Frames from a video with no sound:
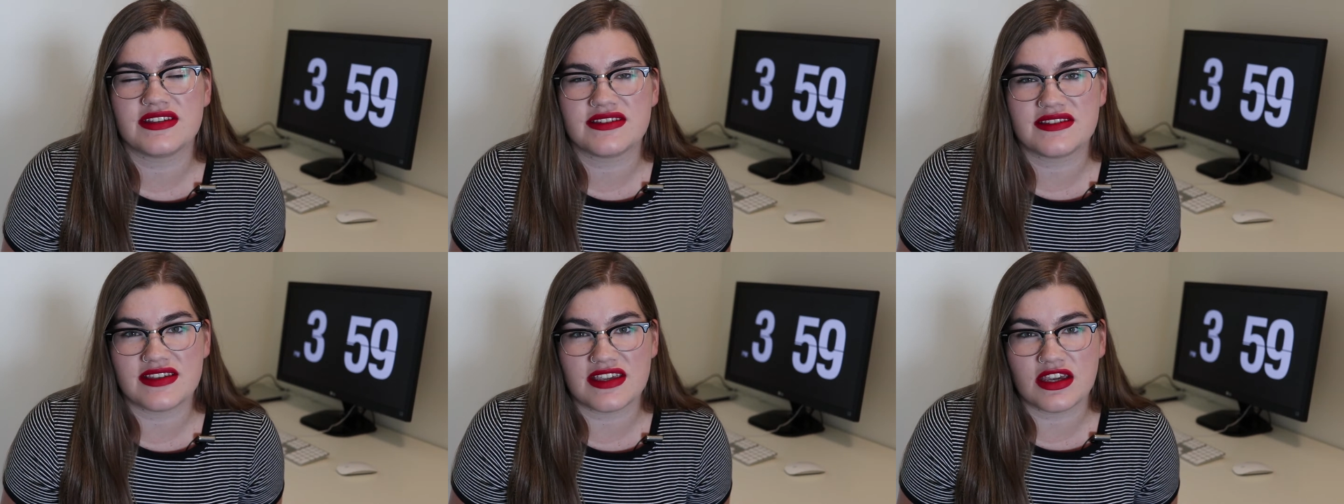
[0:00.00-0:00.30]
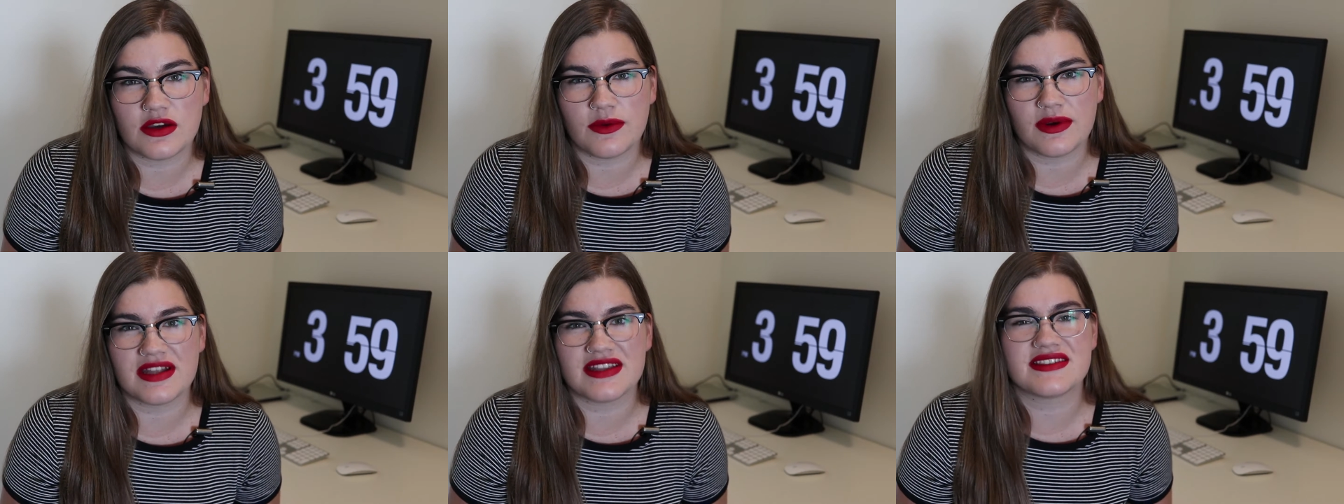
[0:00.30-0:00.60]

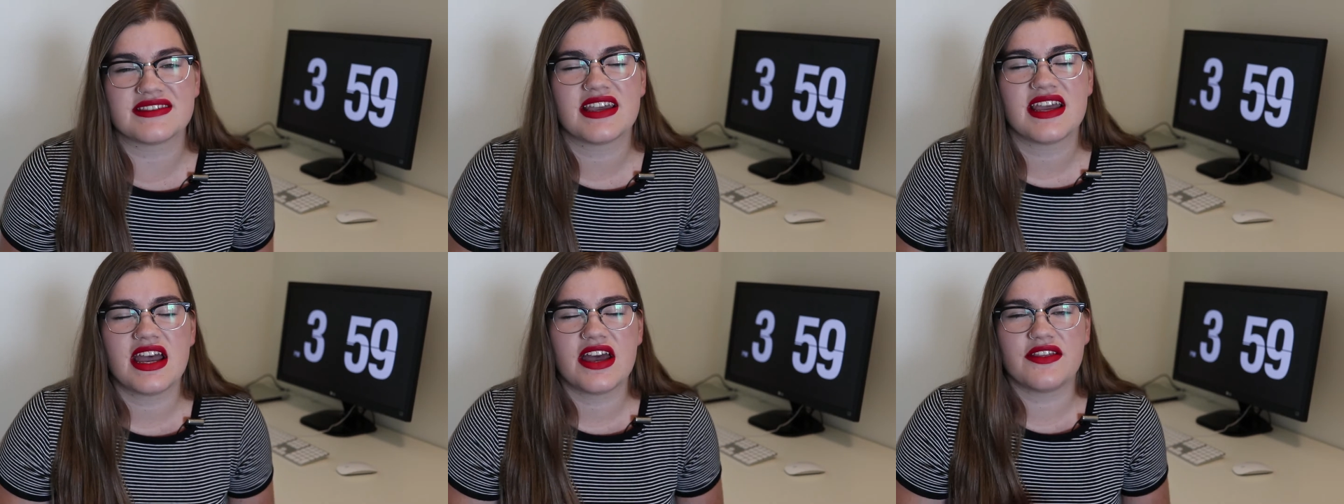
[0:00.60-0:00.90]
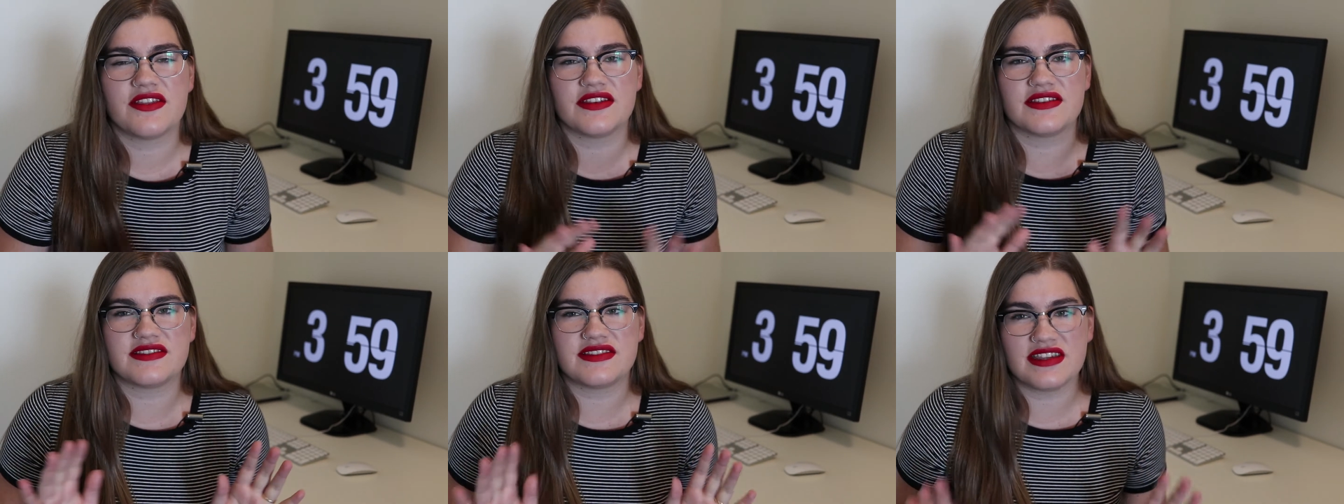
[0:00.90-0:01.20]
sequence.
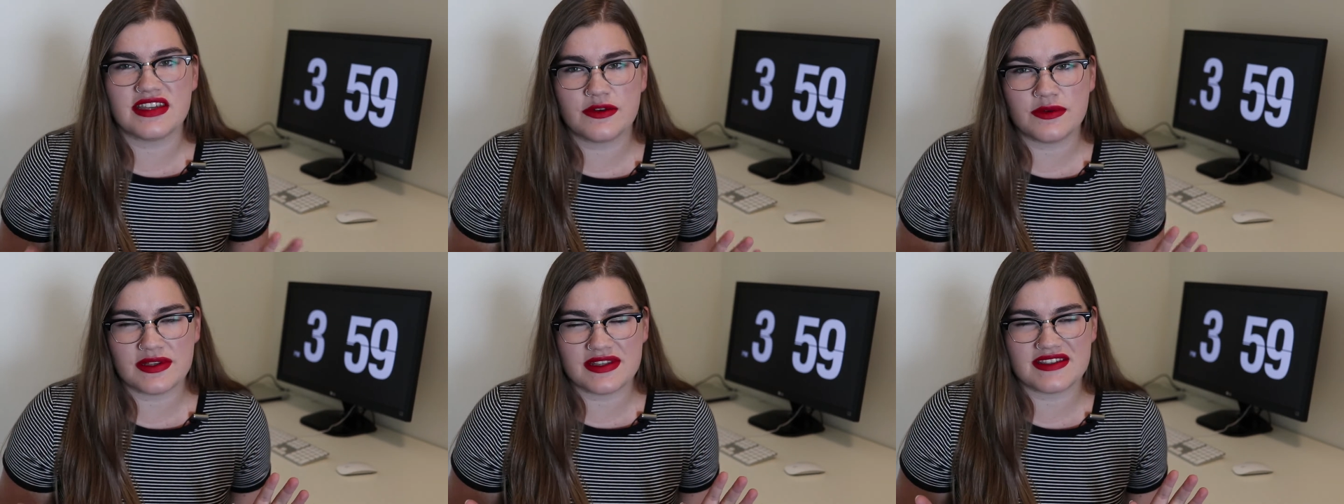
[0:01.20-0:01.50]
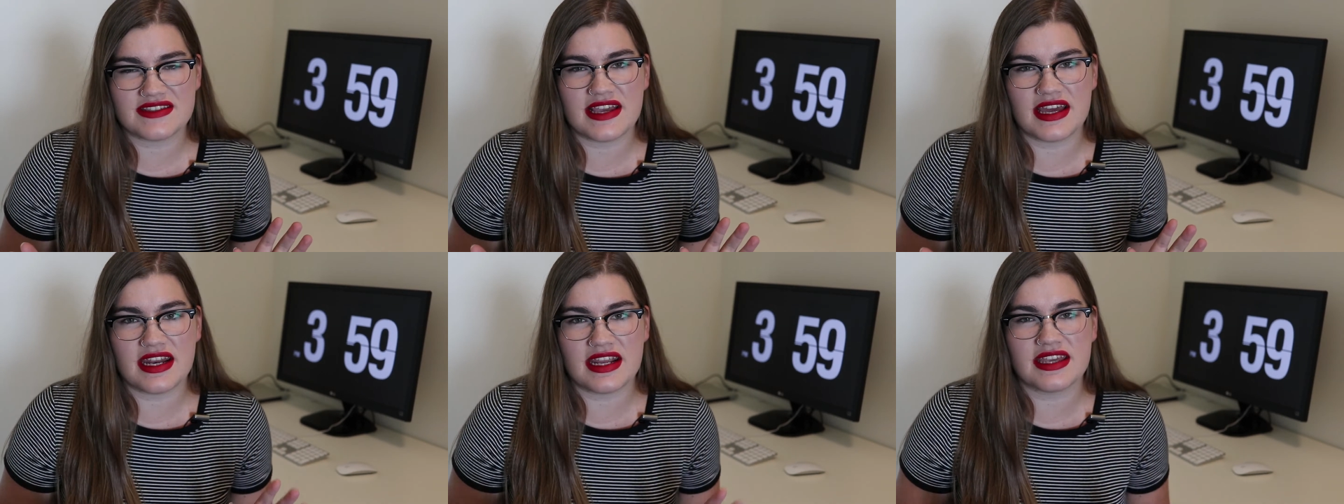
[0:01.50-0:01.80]
The sequence
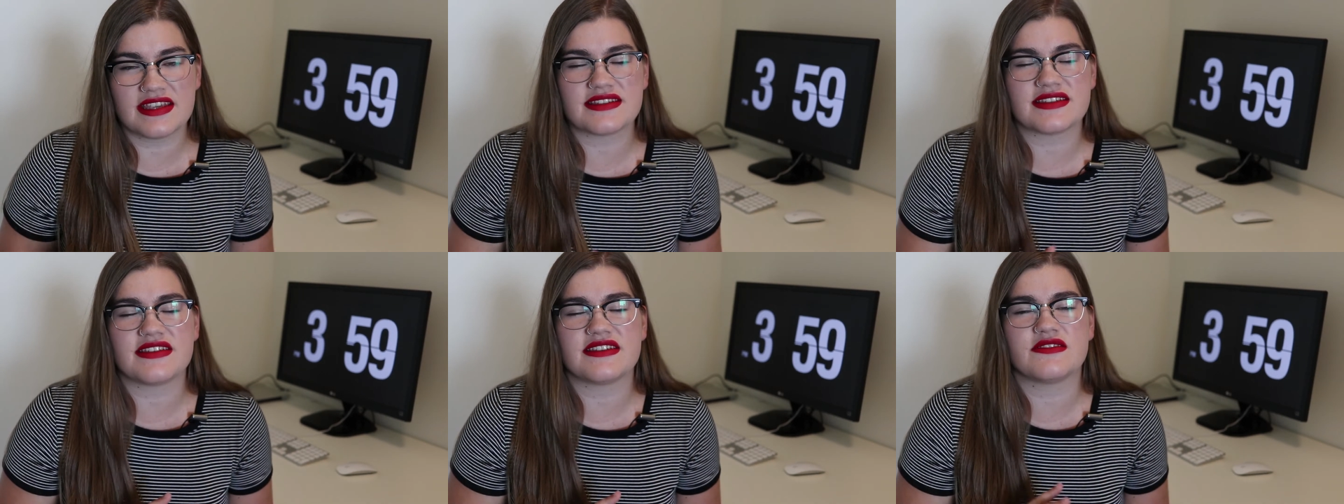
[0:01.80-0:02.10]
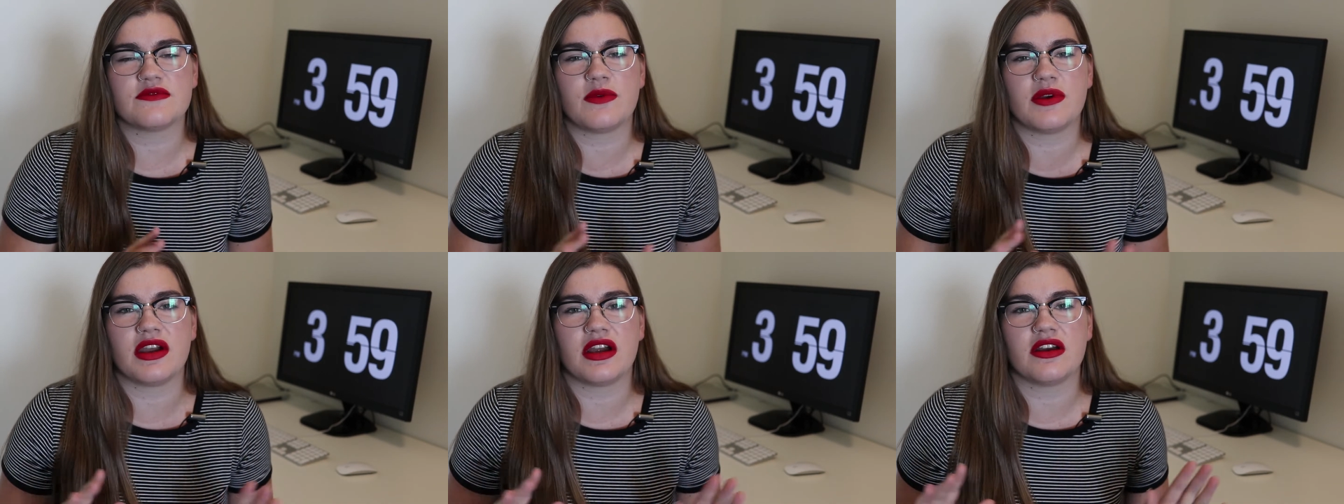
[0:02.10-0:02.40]
settings
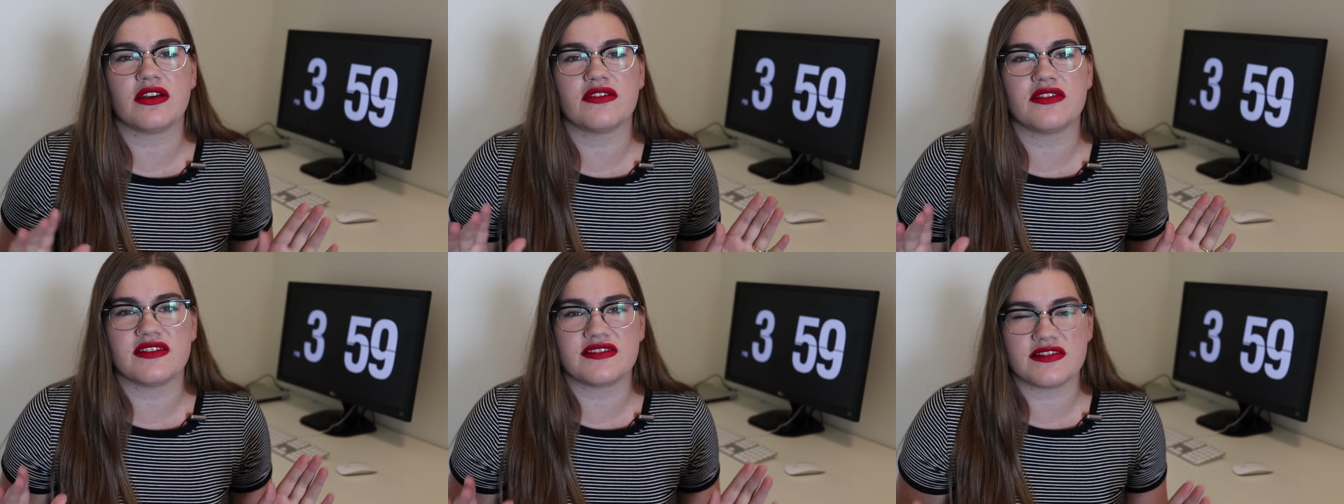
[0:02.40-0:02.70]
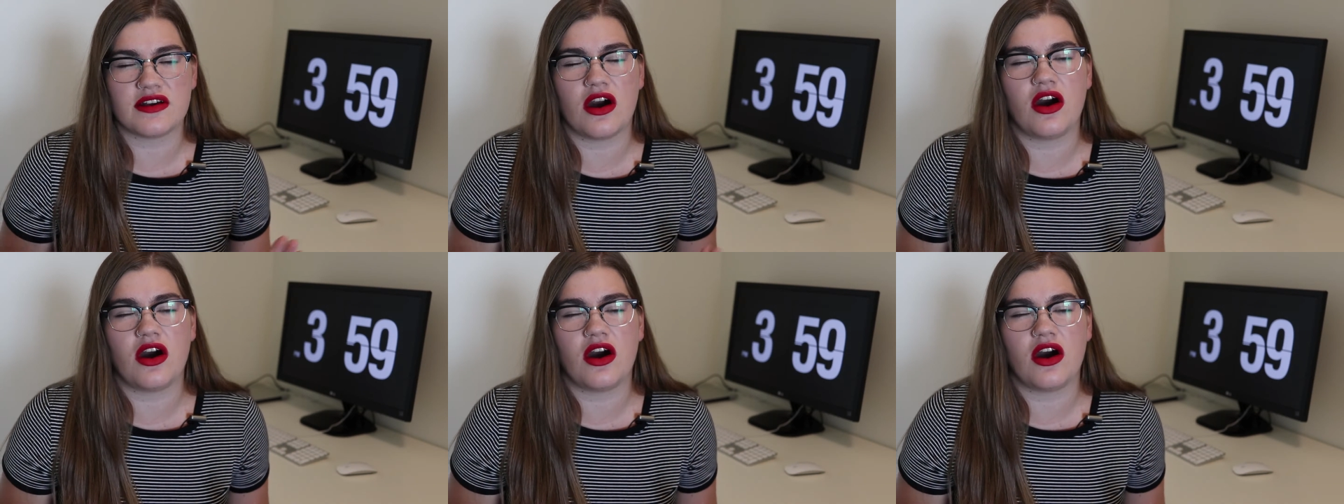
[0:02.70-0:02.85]
is where this